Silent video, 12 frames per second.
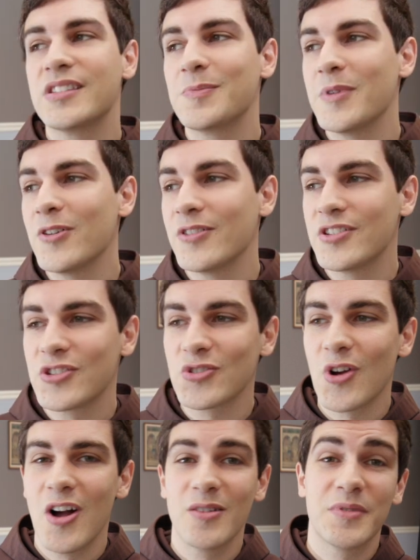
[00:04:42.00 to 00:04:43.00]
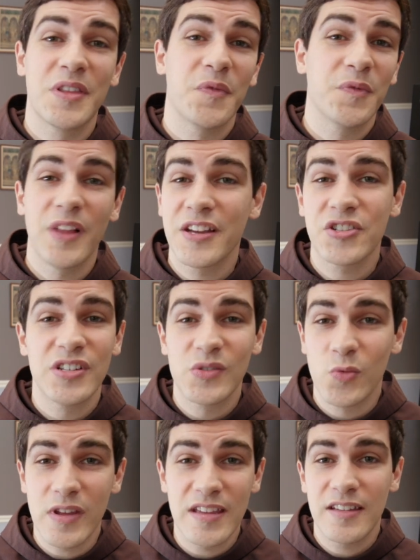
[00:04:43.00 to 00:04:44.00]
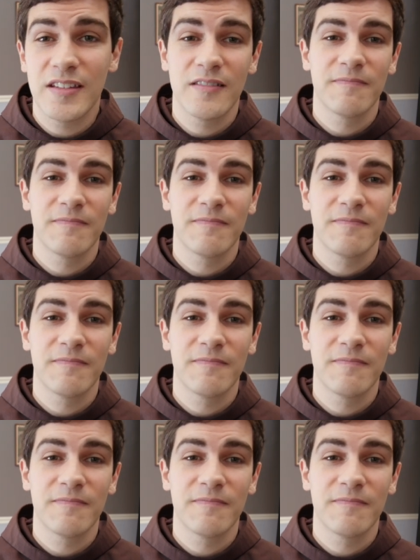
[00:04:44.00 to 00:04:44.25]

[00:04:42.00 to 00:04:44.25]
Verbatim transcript: spirit is strong, but the flesh is weak.